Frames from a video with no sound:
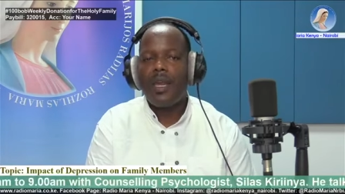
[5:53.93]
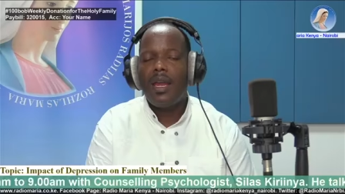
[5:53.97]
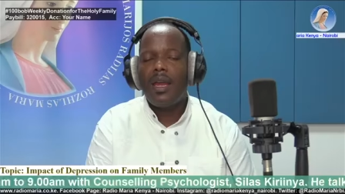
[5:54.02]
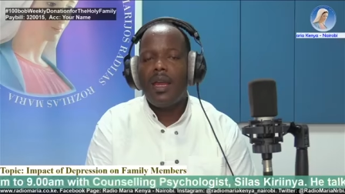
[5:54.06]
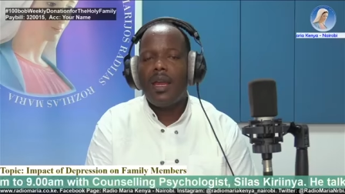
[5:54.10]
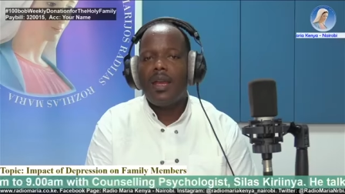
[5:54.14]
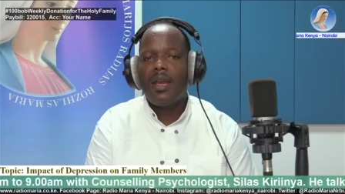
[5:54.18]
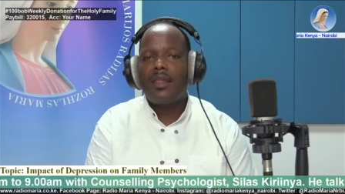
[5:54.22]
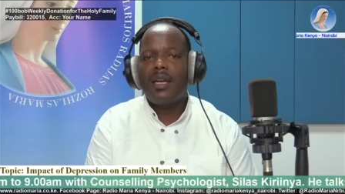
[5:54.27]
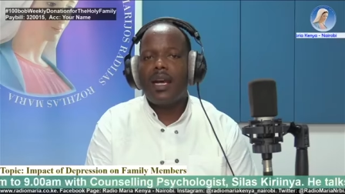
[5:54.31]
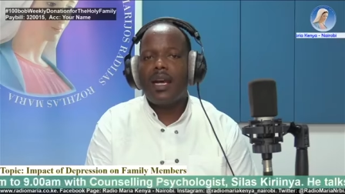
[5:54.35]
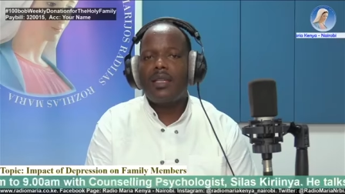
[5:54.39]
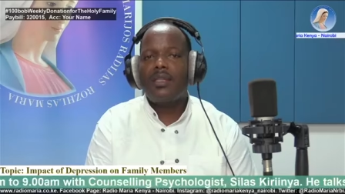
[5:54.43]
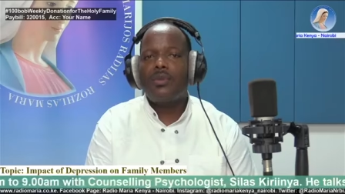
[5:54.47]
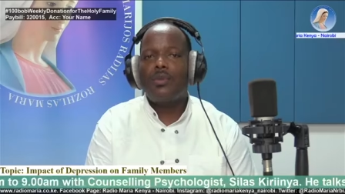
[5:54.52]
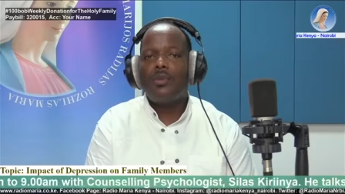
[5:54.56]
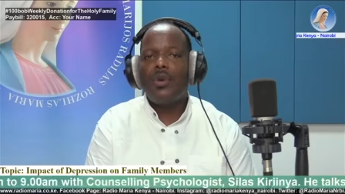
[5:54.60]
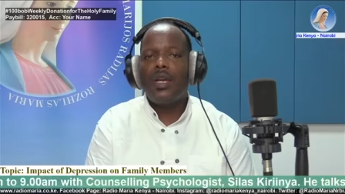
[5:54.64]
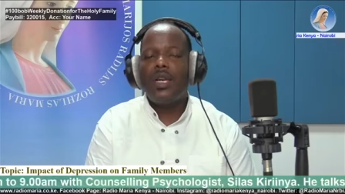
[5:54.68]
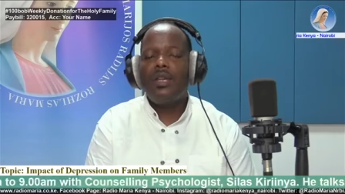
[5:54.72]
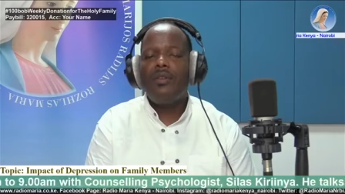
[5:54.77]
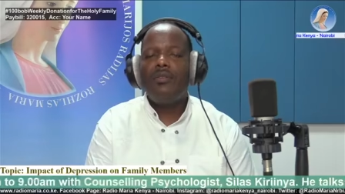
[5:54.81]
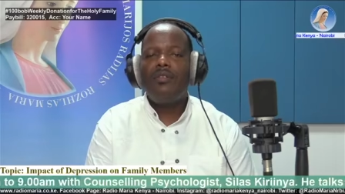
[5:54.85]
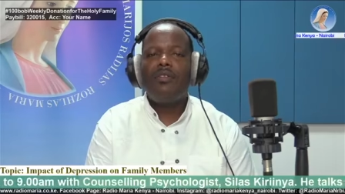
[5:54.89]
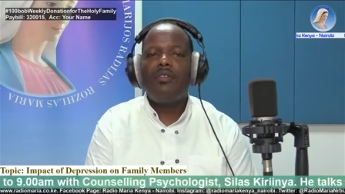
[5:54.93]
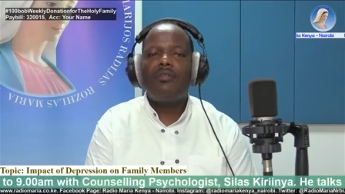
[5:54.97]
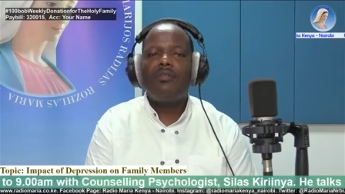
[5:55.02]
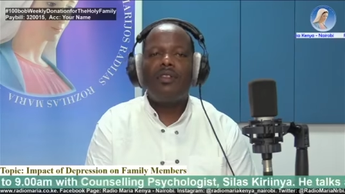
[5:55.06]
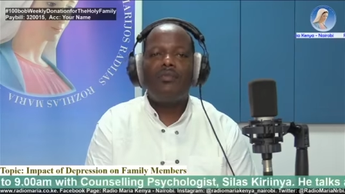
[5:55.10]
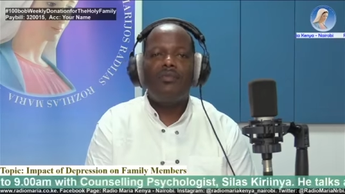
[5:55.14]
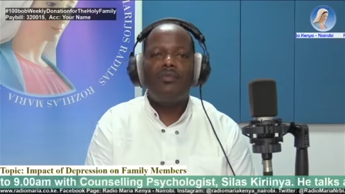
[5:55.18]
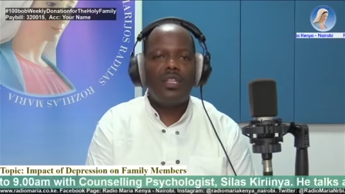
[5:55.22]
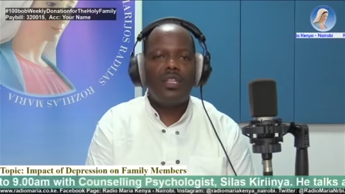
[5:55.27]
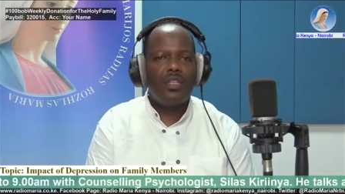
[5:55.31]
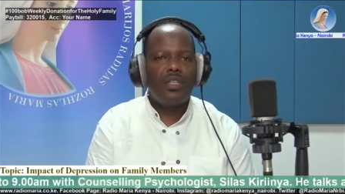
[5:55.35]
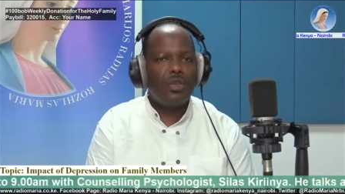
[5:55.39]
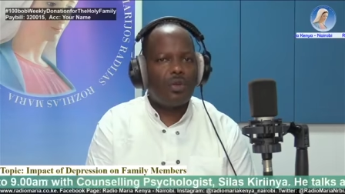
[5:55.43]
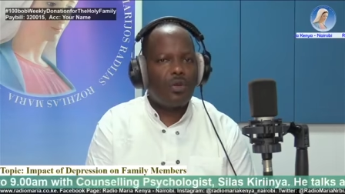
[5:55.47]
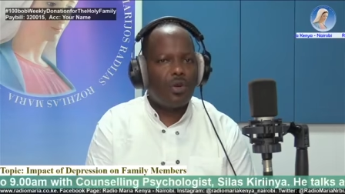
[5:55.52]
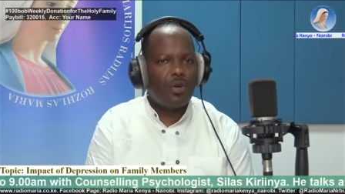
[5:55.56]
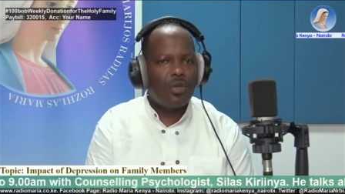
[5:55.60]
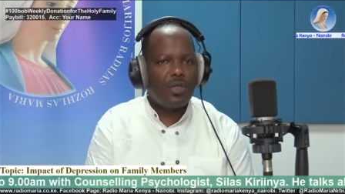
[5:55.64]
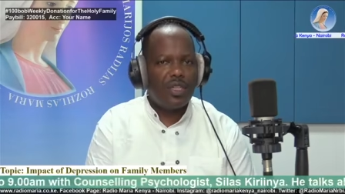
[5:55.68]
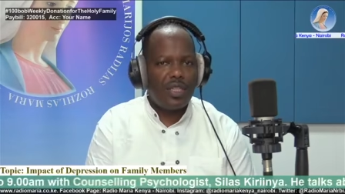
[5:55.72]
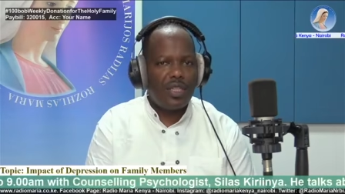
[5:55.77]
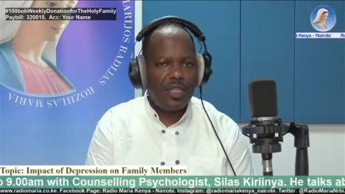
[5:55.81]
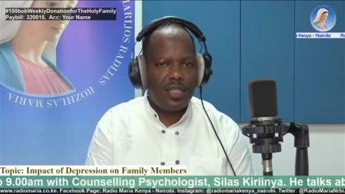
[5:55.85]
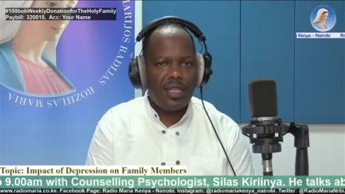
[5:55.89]
that when you have a
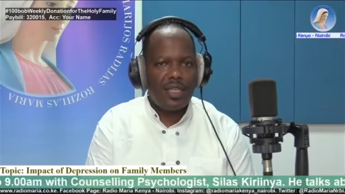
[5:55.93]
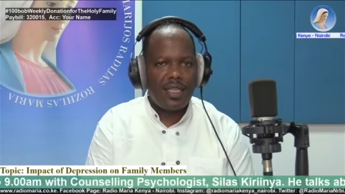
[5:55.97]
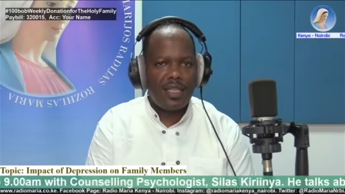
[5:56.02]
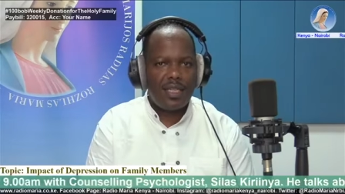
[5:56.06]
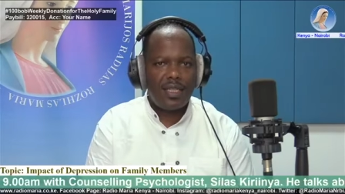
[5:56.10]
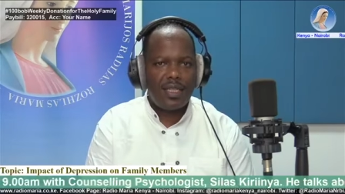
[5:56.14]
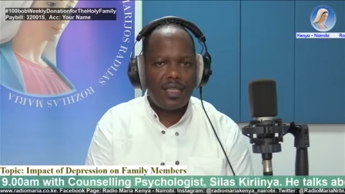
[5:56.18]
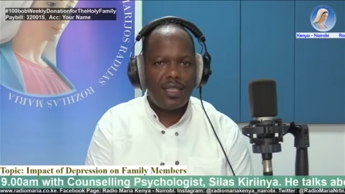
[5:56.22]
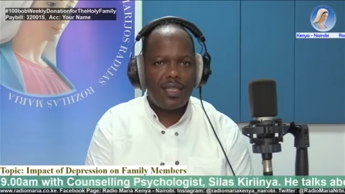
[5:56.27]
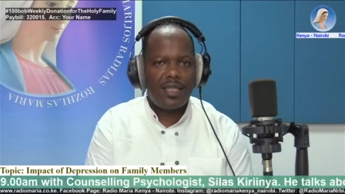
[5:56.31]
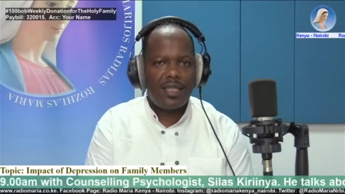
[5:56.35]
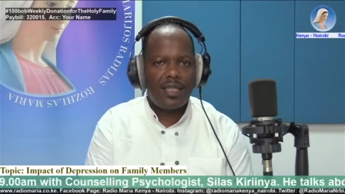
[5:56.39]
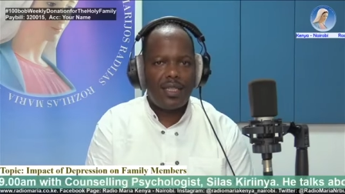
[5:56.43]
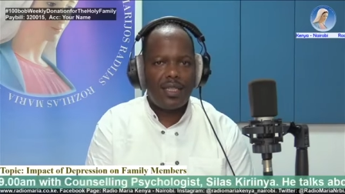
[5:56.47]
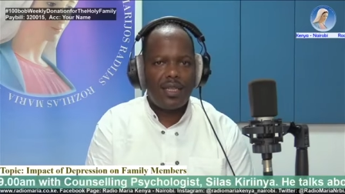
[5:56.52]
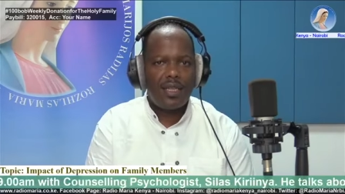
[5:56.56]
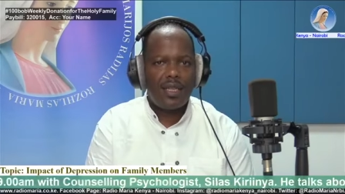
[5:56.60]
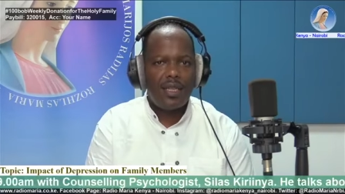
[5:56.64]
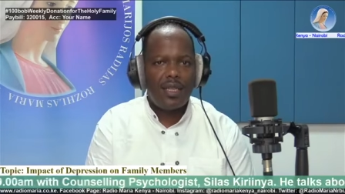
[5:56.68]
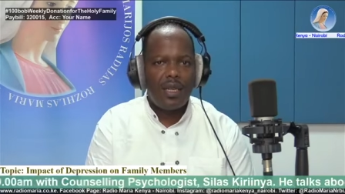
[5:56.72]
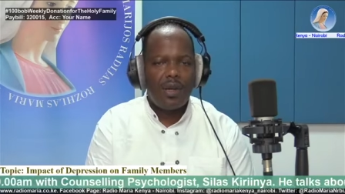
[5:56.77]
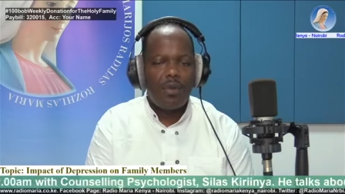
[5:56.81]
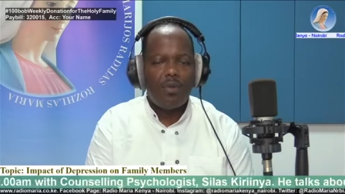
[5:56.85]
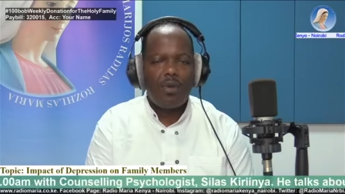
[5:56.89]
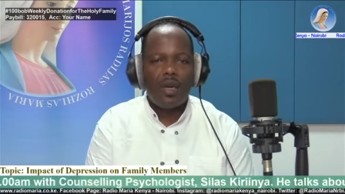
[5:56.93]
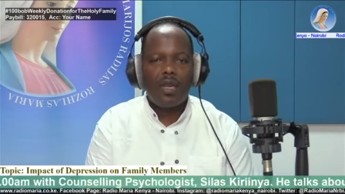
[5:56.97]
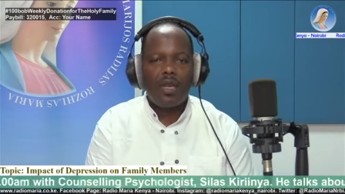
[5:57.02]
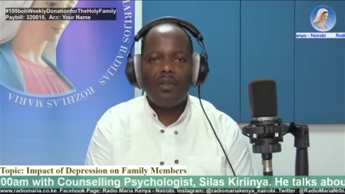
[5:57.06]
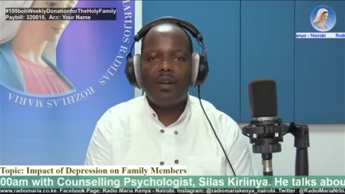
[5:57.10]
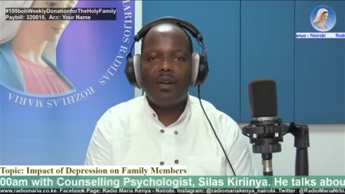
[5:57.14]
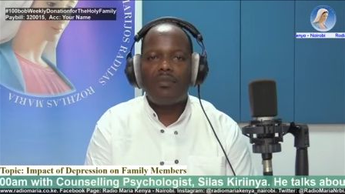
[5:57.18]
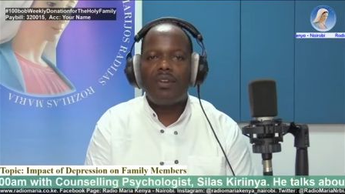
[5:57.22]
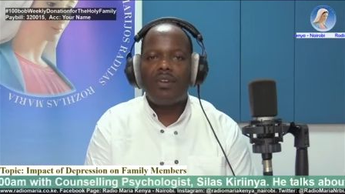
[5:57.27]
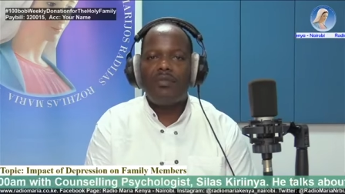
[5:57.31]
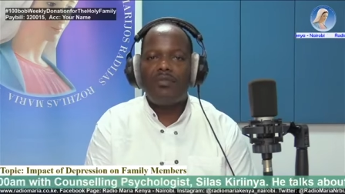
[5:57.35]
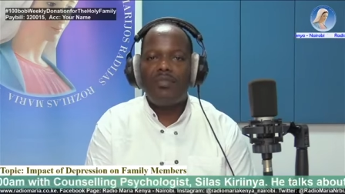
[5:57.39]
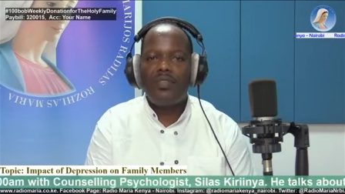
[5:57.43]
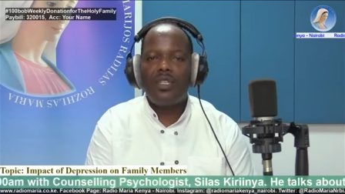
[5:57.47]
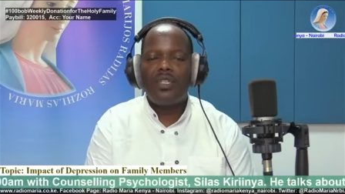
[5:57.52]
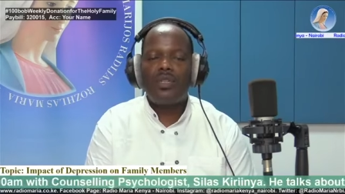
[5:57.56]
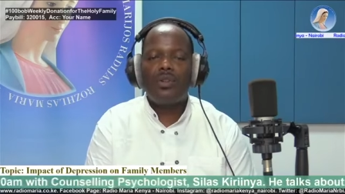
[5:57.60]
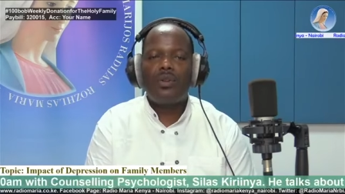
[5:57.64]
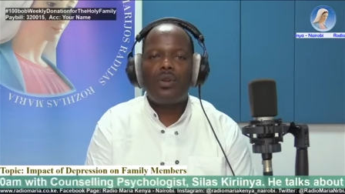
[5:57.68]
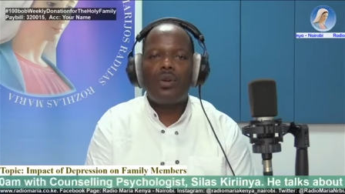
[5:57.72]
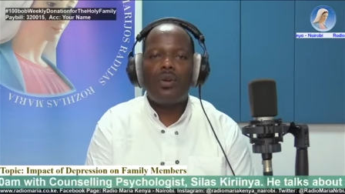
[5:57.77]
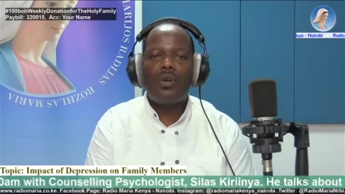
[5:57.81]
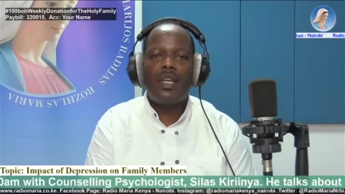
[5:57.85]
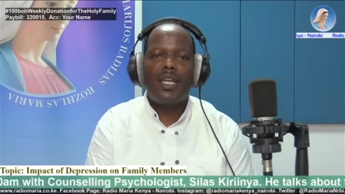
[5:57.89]
physical disease, when you have a
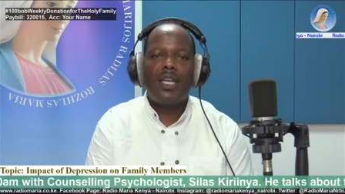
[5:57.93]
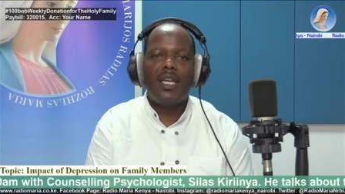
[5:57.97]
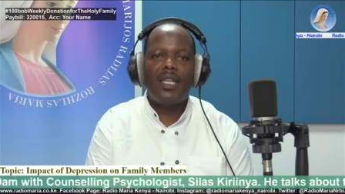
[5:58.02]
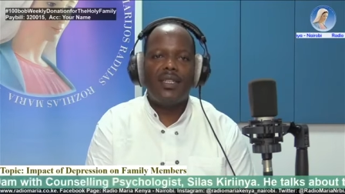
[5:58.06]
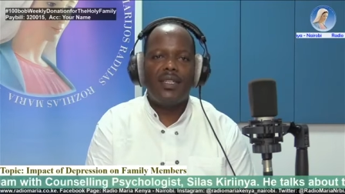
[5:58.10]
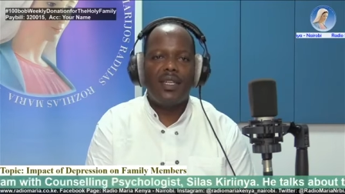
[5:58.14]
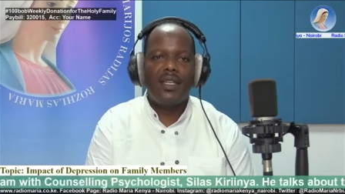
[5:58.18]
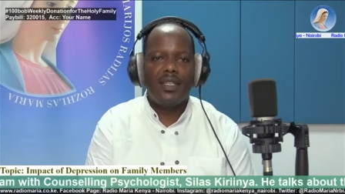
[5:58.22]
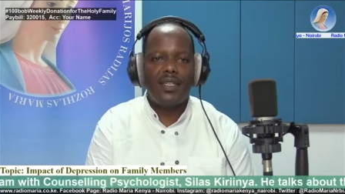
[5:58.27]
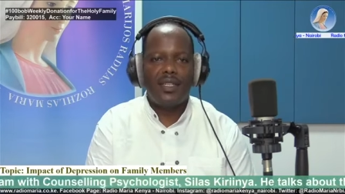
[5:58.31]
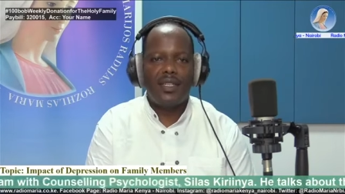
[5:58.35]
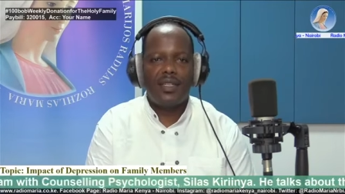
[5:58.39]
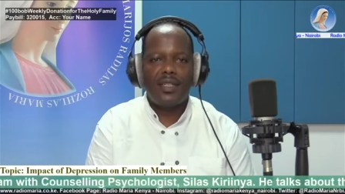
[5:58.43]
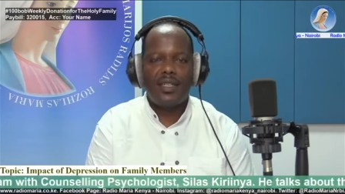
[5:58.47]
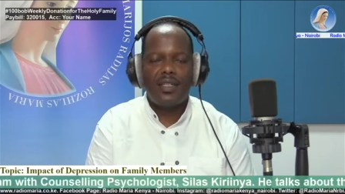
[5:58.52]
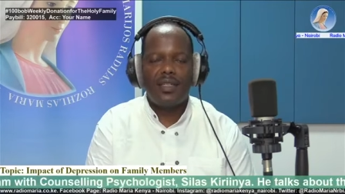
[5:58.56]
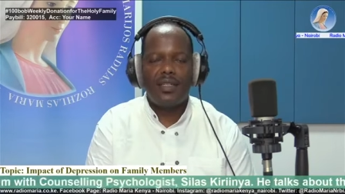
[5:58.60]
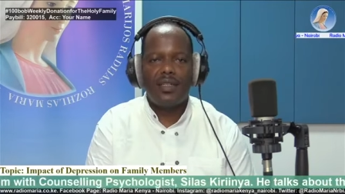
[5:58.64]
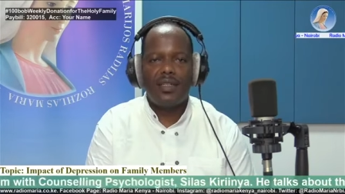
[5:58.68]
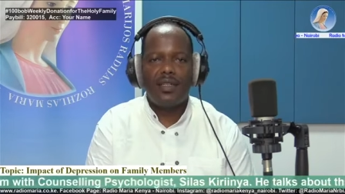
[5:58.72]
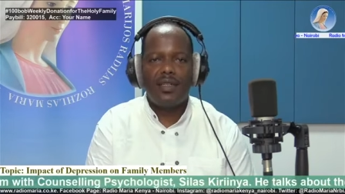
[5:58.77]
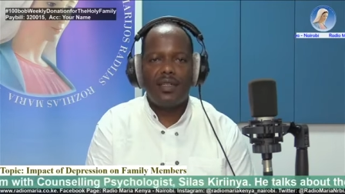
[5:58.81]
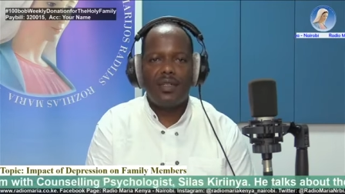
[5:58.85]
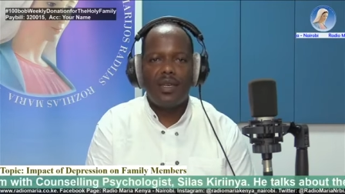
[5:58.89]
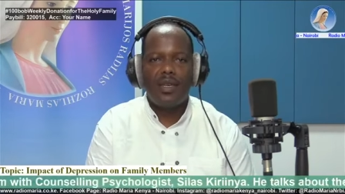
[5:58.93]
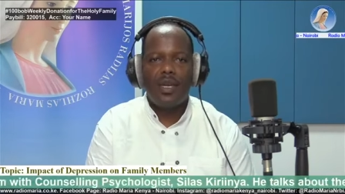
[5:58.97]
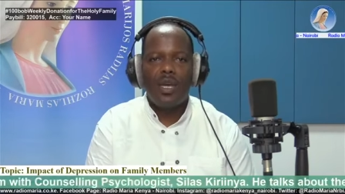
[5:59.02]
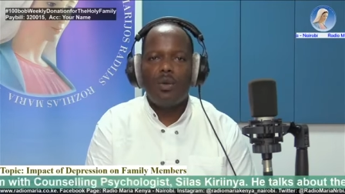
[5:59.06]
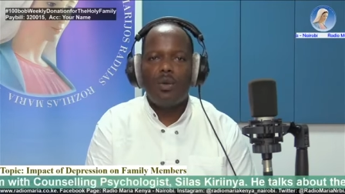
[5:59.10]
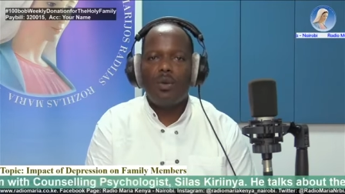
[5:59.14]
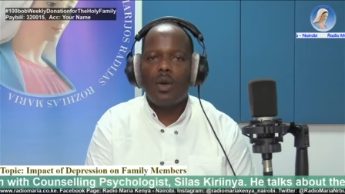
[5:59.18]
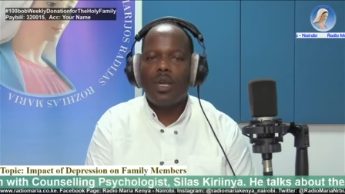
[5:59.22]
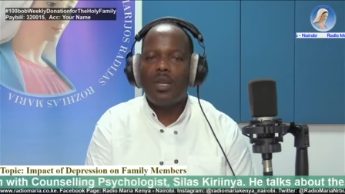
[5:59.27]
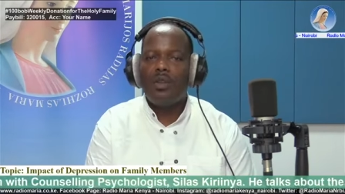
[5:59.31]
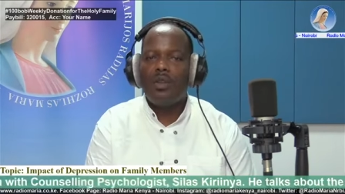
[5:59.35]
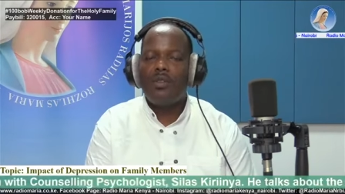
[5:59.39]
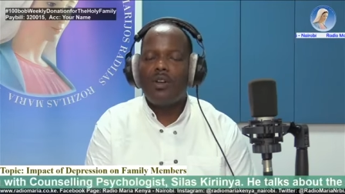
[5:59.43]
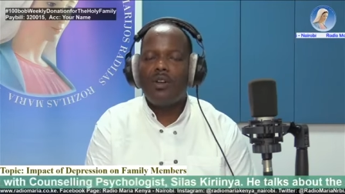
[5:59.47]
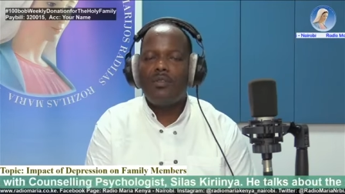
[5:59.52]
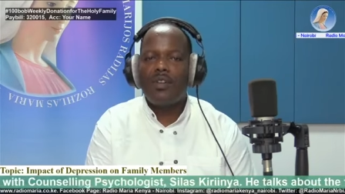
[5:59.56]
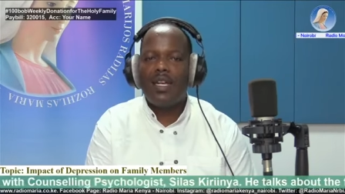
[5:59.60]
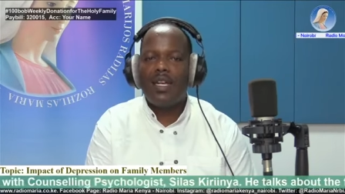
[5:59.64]
physical illness, when you have a